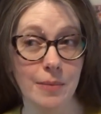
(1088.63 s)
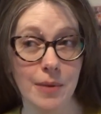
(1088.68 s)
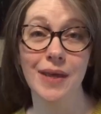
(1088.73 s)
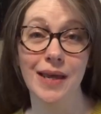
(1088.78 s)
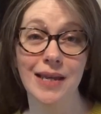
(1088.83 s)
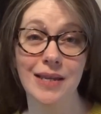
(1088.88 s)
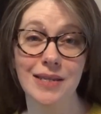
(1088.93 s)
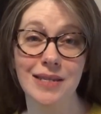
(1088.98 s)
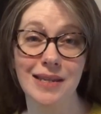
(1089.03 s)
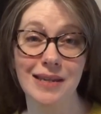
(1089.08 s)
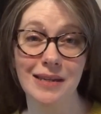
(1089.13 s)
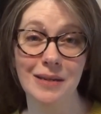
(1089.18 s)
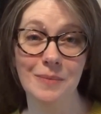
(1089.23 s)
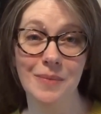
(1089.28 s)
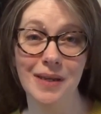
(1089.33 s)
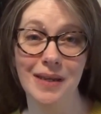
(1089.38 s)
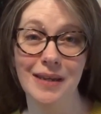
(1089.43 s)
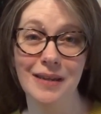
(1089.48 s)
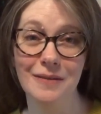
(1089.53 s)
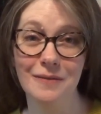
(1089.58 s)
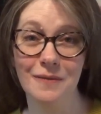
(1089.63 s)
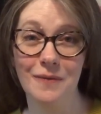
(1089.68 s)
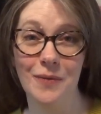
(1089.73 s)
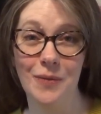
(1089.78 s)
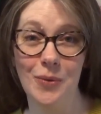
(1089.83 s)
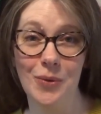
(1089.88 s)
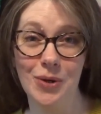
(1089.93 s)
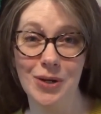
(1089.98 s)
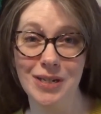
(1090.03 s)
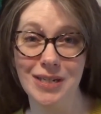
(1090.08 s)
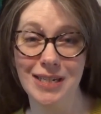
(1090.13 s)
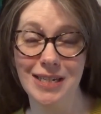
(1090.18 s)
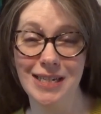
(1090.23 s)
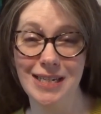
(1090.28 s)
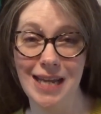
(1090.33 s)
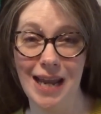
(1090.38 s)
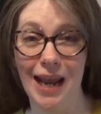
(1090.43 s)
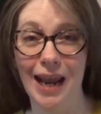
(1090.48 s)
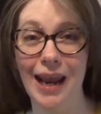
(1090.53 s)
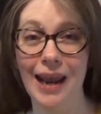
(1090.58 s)
That's gonna be it for
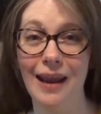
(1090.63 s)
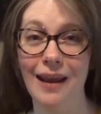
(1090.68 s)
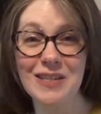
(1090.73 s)
today.